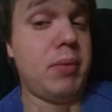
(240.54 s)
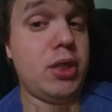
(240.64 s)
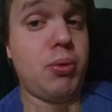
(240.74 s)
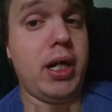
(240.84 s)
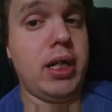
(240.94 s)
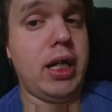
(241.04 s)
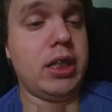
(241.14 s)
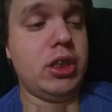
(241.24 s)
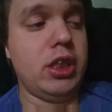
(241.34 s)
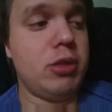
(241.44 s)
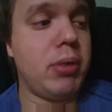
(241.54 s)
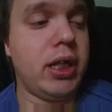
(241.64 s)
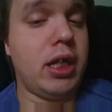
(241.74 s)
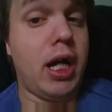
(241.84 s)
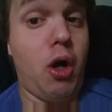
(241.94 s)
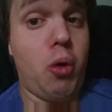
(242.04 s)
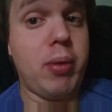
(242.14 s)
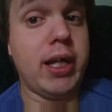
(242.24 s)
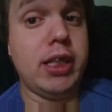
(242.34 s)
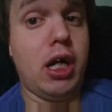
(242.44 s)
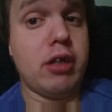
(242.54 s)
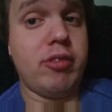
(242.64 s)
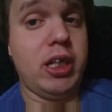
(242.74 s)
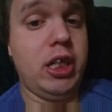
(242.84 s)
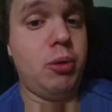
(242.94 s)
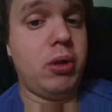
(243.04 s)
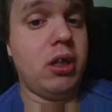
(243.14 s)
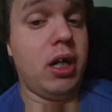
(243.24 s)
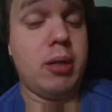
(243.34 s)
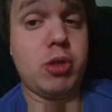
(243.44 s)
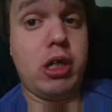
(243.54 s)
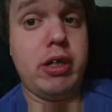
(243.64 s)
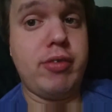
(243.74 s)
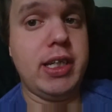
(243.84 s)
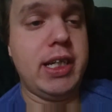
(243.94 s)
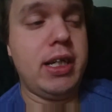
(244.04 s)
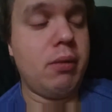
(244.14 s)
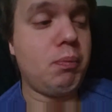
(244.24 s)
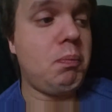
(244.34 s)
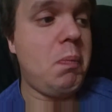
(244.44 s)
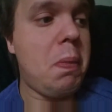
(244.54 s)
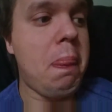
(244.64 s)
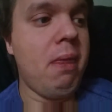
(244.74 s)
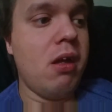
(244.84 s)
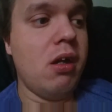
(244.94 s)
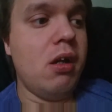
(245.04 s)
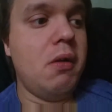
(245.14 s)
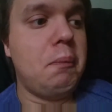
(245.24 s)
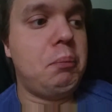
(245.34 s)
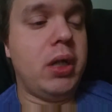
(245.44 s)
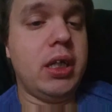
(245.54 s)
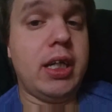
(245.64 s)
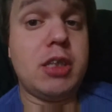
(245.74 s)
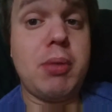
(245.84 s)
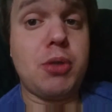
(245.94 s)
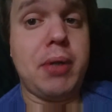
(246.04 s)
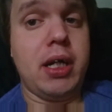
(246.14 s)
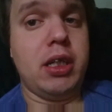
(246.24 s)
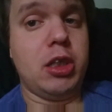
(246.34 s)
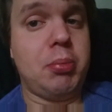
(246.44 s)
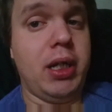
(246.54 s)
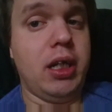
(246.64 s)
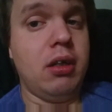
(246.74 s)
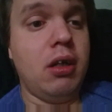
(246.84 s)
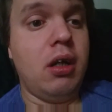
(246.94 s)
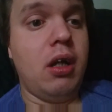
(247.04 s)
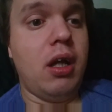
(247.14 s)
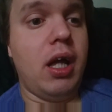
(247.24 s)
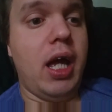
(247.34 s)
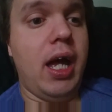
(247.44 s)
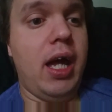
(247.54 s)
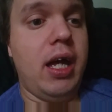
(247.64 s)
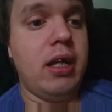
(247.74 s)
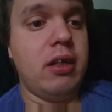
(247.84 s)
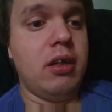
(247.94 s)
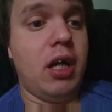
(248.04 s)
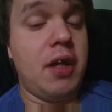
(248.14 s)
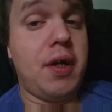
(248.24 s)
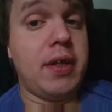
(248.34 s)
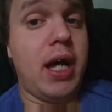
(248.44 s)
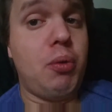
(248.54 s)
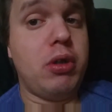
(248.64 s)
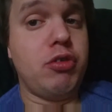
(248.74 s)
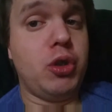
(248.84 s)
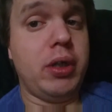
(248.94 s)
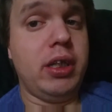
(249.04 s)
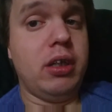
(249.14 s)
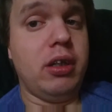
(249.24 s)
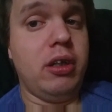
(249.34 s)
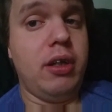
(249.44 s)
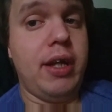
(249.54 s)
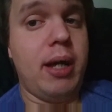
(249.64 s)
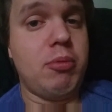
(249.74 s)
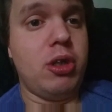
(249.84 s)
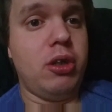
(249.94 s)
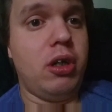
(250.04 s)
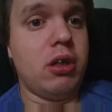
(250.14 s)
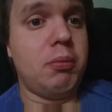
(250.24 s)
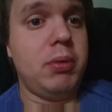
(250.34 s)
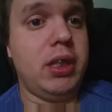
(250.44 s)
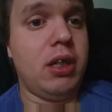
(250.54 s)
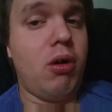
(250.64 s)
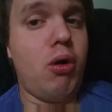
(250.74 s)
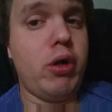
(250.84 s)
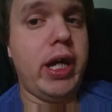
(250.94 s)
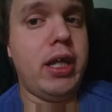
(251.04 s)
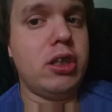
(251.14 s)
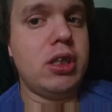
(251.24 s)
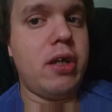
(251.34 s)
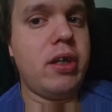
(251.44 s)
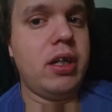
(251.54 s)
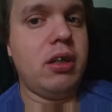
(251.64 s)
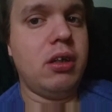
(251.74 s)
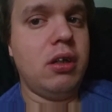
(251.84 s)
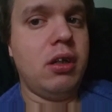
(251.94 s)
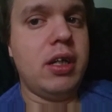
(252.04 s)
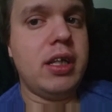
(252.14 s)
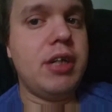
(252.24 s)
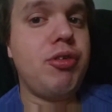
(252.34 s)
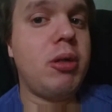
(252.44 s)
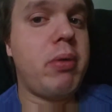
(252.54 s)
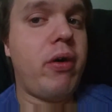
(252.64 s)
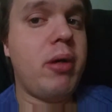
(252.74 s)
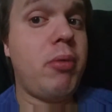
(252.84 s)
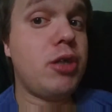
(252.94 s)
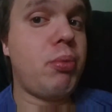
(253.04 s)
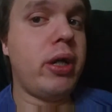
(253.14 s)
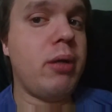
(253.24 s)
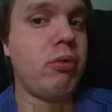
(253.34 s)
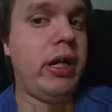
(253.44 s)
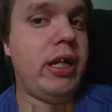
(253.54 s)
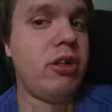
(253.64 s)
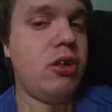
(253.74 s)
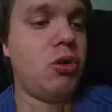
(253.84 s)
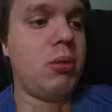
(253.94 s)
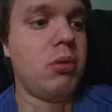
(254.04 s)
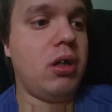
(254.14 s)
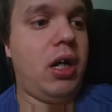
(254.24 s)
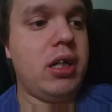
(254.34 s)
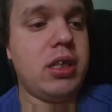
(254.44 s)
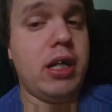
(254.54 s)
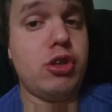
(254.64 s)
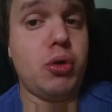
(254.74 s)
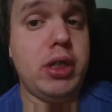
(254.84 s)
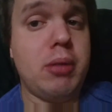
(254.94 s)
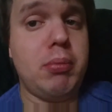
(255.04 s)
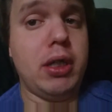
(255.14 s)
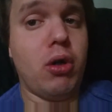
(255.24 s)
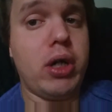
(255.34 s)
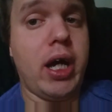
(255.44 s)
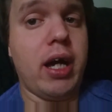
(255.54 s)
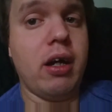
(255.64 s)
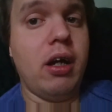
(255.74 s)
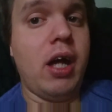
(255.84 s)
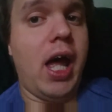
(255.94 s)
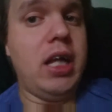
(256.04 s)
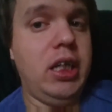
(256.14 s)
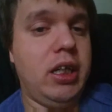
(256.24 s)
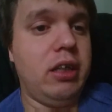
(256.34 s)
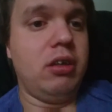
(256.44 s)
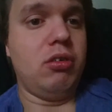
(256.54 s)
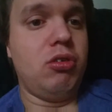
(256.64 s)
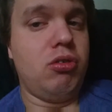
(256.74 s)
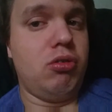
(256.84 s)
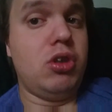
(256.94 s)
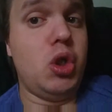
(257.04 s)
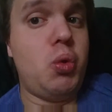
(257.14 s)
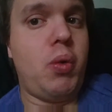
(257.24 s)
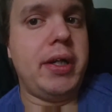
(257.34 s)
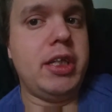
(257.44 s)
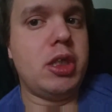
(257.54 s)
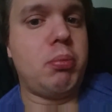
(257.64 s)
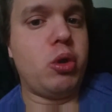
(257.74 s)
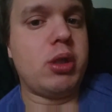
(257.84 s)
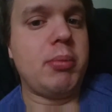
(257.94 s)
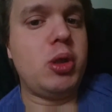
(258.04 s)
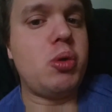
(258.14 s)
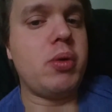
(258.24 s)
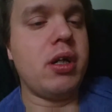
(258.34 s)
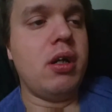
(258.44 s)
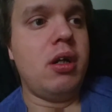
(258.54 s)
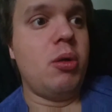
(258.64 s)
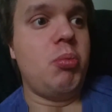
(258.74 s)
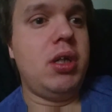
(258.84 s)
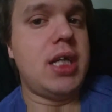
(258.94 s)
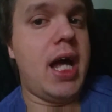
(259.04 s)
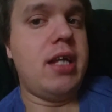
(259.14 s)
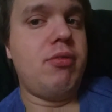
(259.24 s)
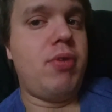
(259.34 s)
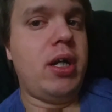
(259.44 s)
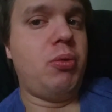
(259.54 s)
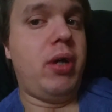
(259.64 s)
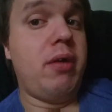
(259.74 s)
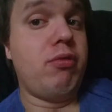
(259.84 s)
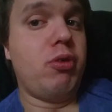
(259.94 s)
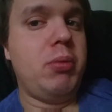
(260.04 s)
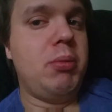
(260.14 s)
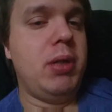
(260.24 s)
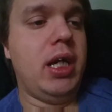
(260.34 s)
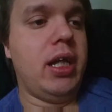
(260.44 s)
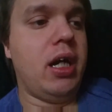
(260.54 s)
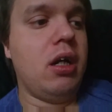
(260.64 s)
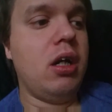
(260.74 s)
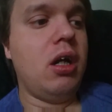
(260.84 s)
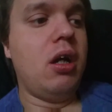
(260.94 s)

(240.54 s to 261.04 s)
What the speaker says: Best way I can actually explain it. I hope I did not offend anyone. I am sorry if I did. But that's the best way I can explain it. And I thought that would have triggered them to be like, okay, there's nothing different about him. Let's put him right into the normal class so he can be okay and he can do what he's supposed to be doing because I didn't find it right for me being there.